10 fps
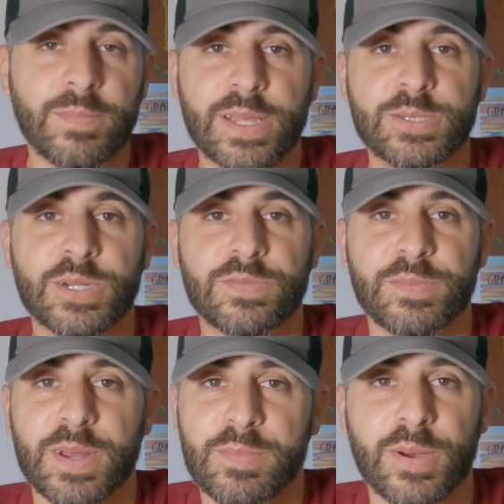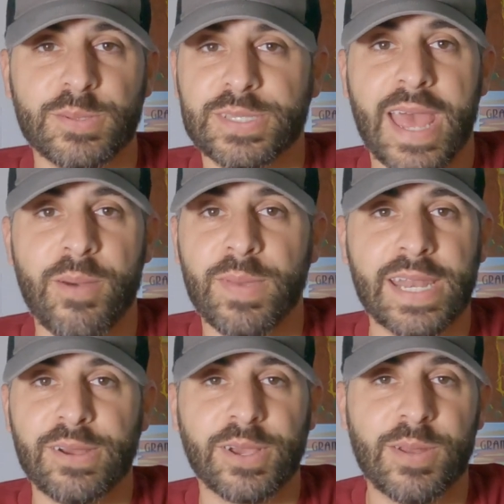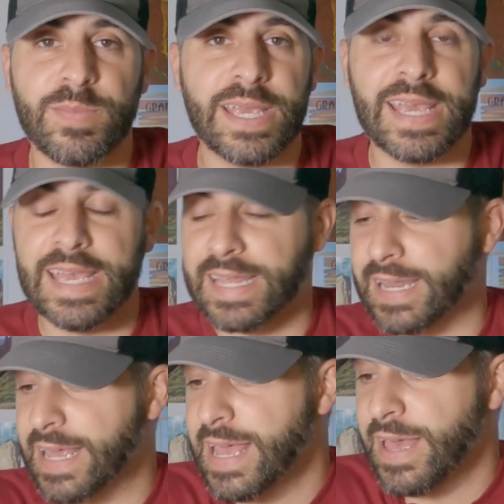I'm not sure if I'm going to post how many are going to be in